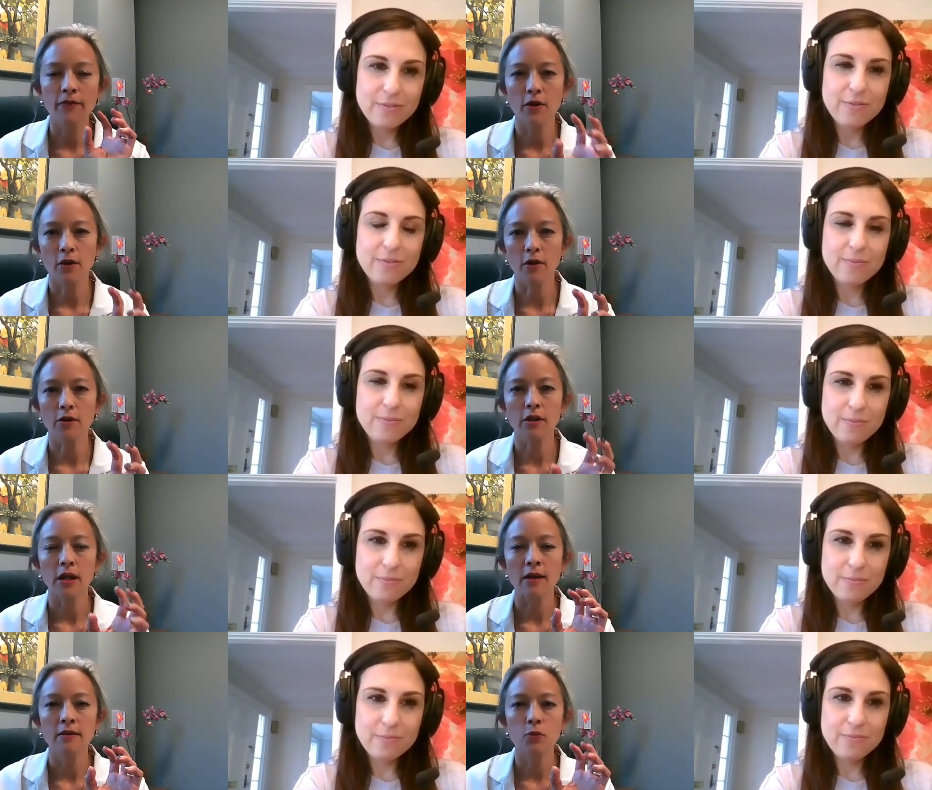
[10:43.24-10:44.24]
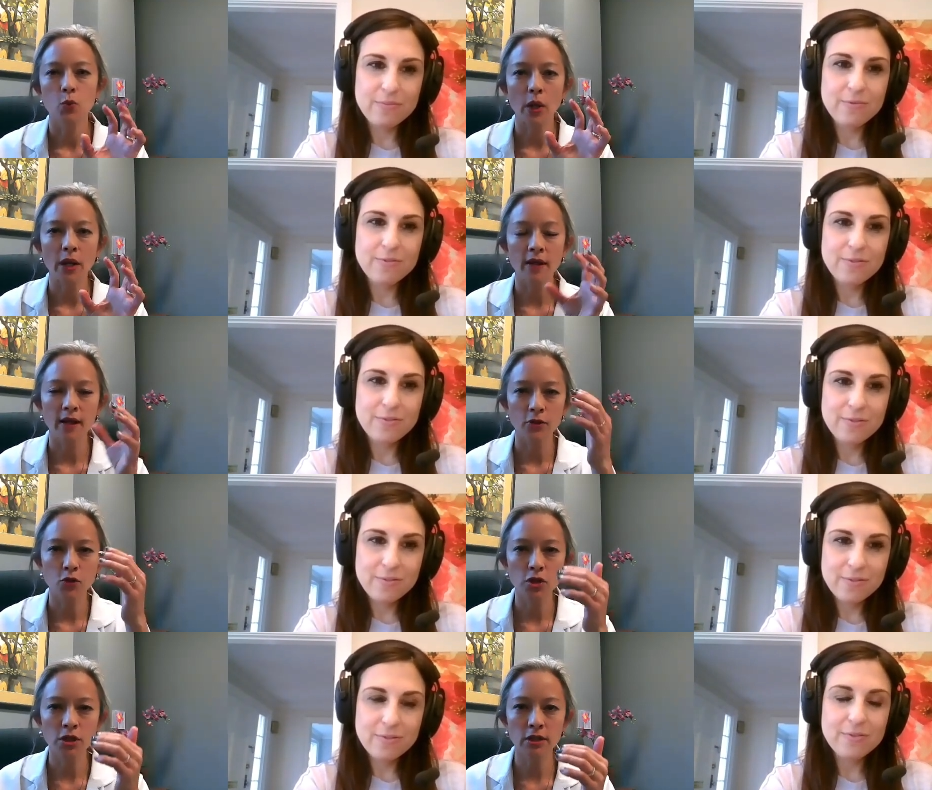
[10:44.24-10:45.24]
Speaker 1: the heart. And when
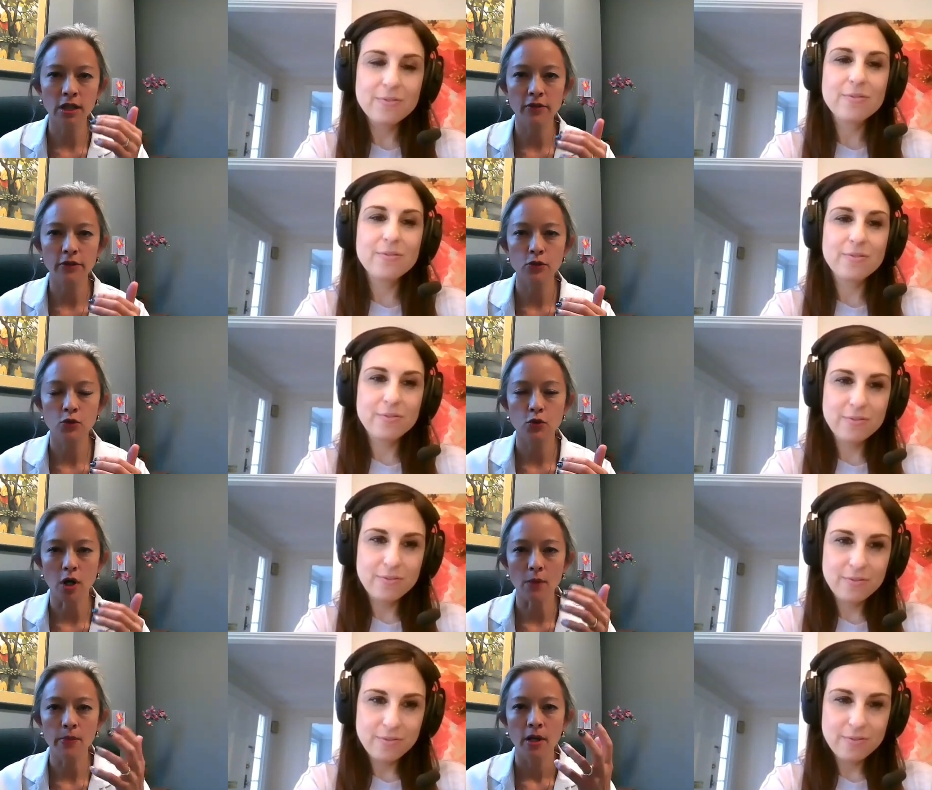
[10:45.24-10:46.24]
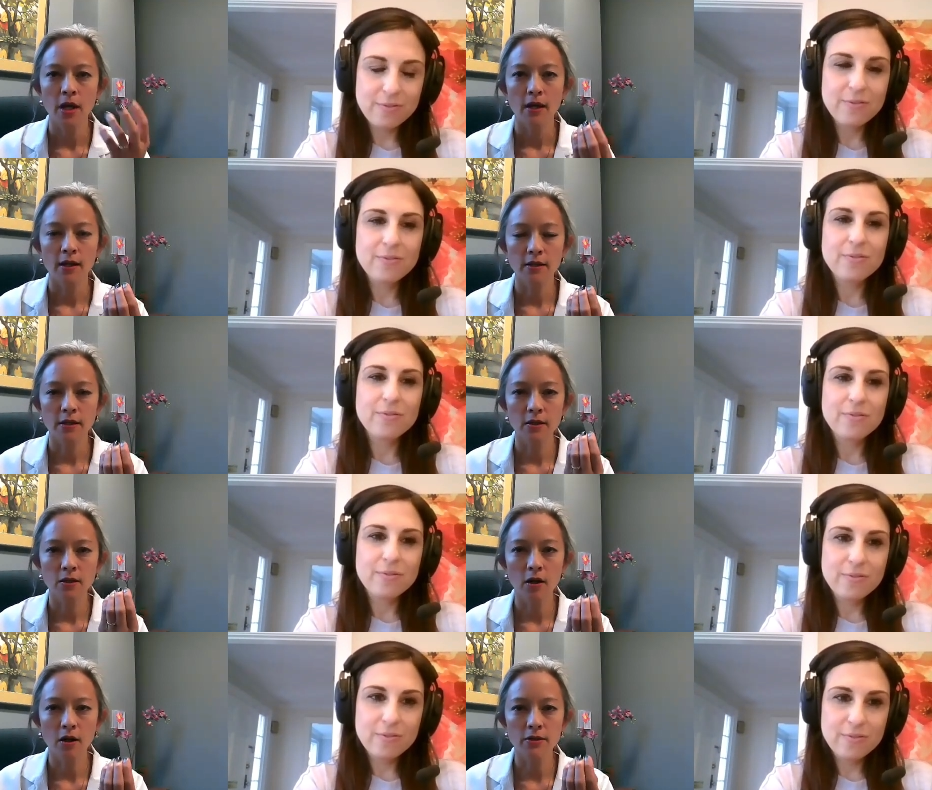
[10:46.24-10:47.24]
estrogen levels drop, it can
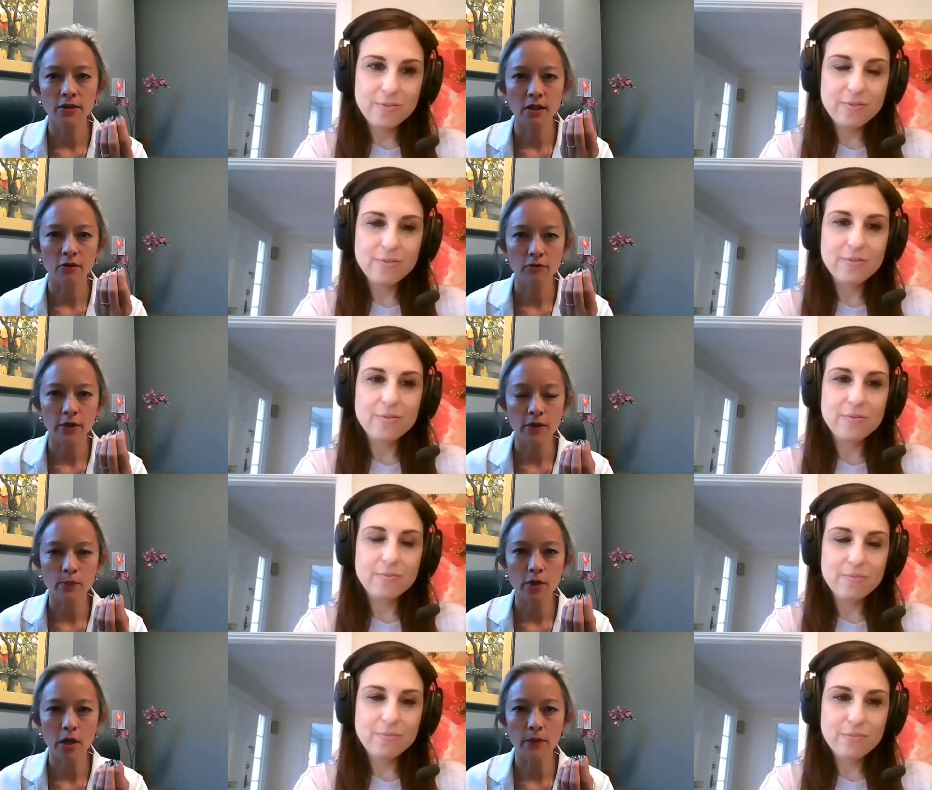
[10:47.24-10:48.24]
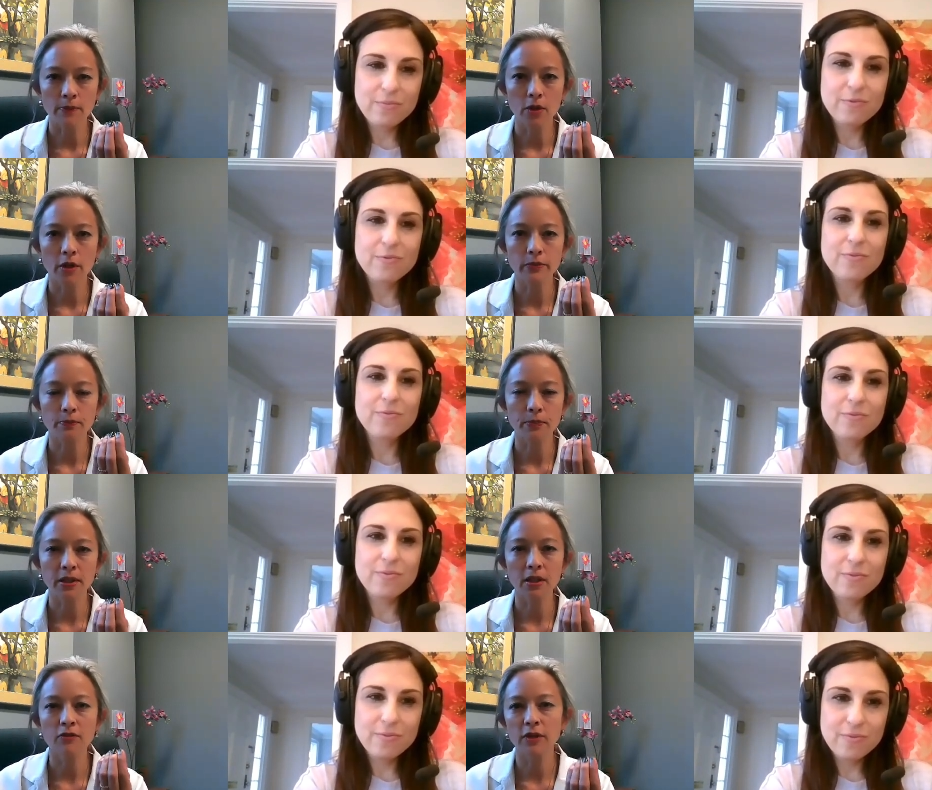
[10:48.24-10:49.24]
cause a rhythm problem called
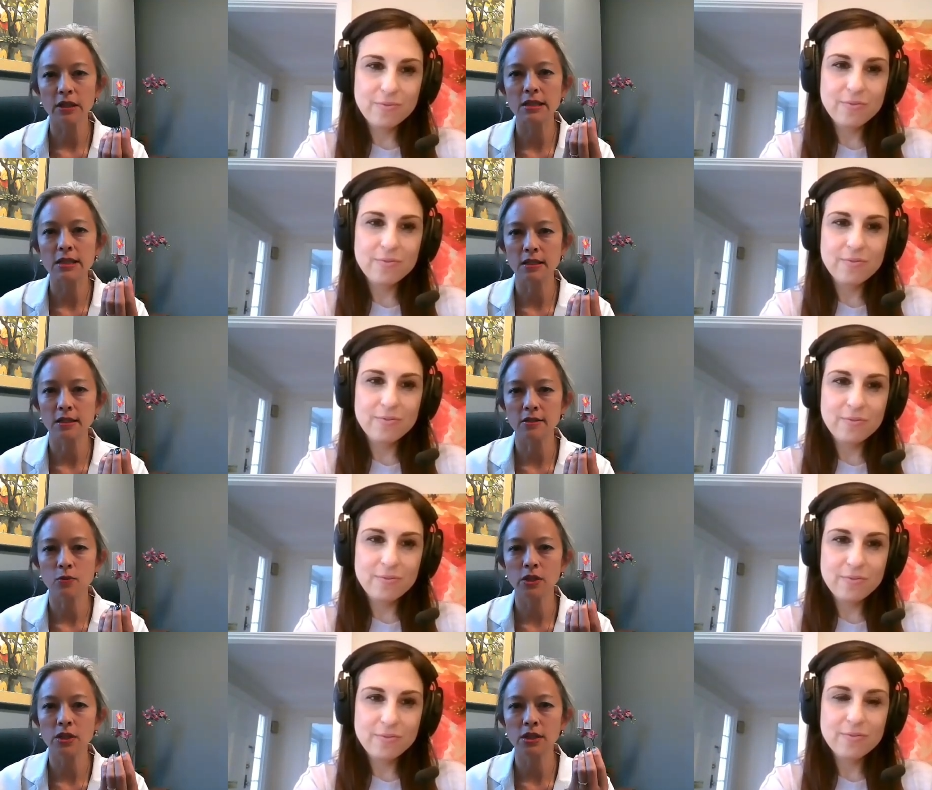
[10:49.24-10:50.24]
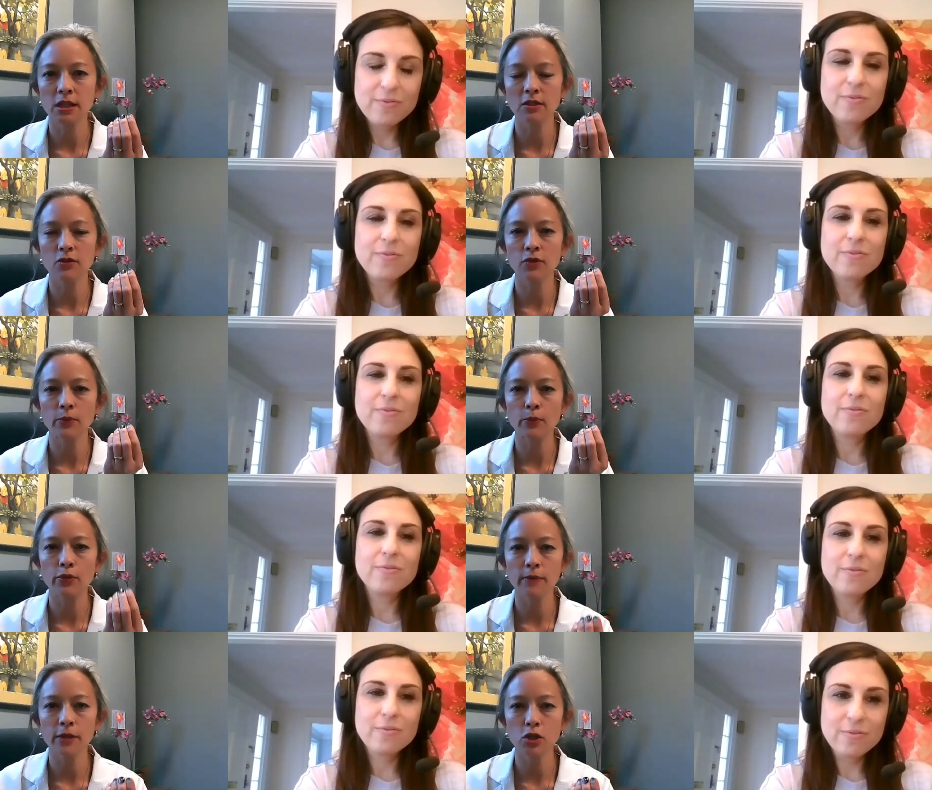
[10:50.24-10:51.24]
PVCs, which stands for
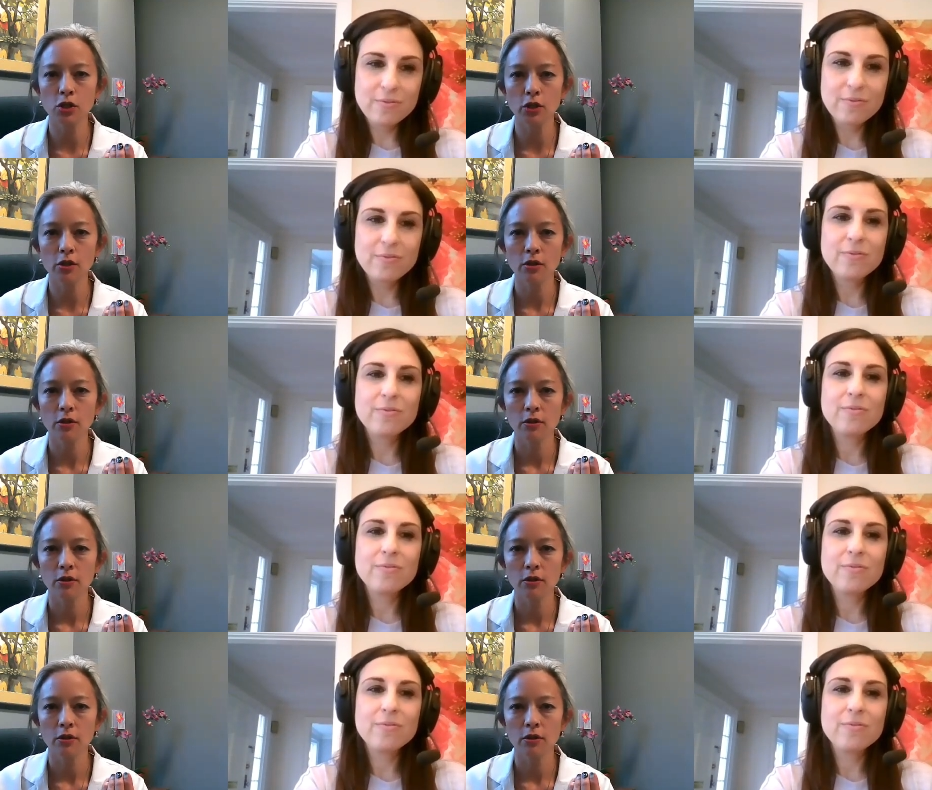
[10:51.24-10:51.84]
premature,